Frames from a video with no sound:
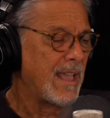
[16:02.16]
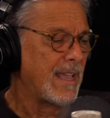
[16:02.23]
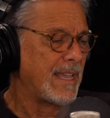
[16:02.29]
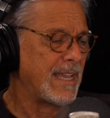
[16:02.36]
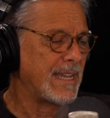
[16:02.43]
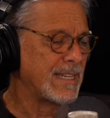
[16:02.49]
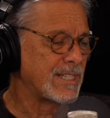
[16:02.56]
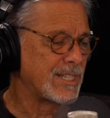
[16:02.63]

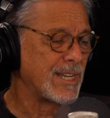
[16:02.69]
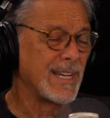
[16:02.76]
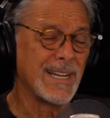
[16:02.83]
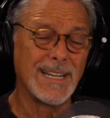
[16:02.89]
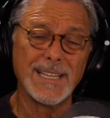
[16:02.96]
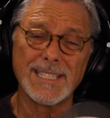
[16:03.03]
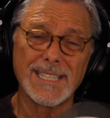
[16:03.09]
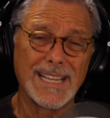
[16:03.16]
it's
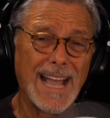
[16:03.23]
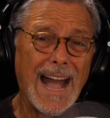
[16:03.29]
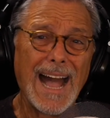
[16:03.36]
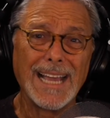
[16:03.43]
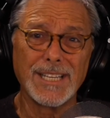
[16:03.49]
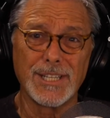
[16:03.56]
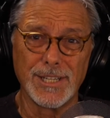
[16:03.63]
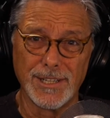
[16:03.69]
just
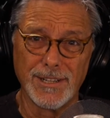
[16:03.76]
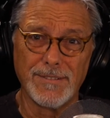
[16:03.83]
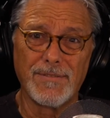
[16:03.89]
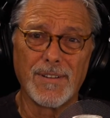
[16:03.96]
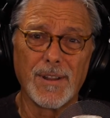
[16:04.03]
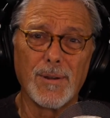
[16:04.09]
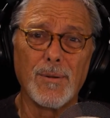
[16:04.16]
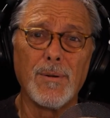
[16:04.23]
got to
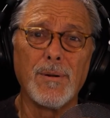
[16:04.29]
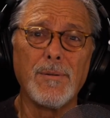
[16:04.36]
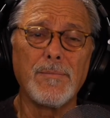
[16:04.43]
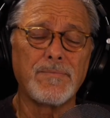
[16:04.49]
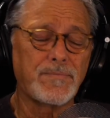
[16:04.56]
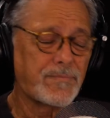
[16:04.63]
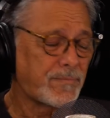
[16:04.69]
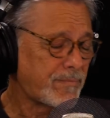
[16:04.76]
flow.
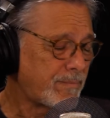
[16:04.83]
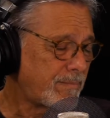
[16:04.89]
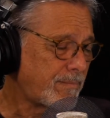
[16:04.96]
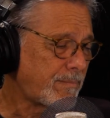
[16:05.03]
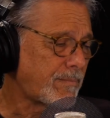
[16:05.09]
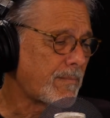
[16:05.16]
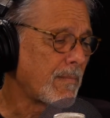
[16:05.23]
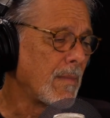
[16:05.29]

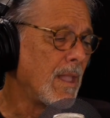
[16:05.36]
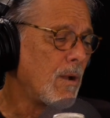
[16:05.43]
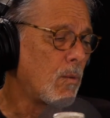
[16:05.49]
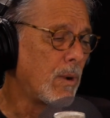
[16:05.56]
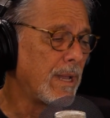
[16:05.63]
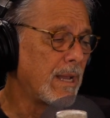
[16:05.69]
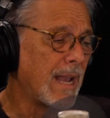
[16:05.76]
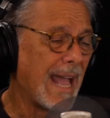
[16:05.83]

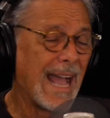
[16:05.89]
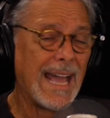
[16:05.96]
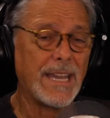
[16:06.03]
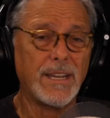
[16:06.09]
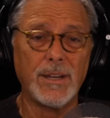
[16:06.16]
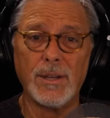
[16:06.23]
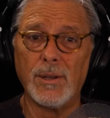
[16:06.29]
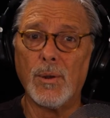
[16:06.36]
Well,
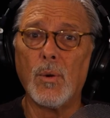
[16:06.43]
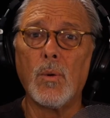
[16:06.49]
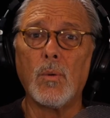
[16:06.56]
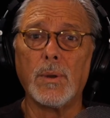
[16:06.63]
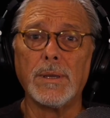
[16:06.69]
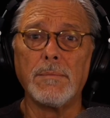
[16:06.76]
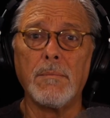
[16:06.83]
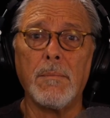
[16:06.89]
I
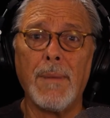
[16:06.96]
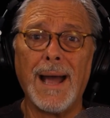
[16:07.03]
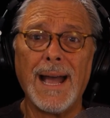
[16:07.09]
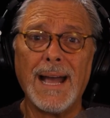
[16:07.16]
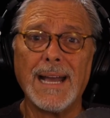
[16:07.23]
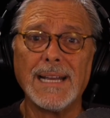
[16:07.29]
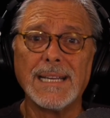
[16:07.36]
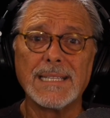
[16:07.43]
know it
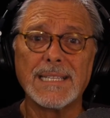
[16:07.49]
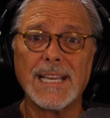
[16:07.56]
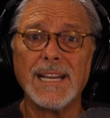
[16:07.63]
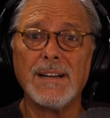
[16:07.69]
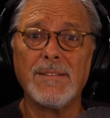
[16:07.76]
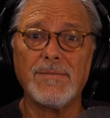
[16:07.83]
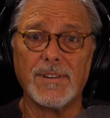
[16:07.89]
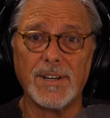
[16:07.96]
might
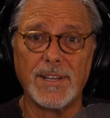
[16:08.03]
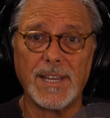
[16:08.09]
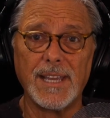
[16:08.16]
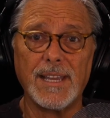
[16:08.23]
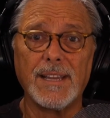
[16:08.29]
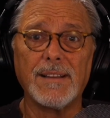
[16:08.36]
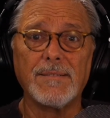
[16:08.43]
sound funny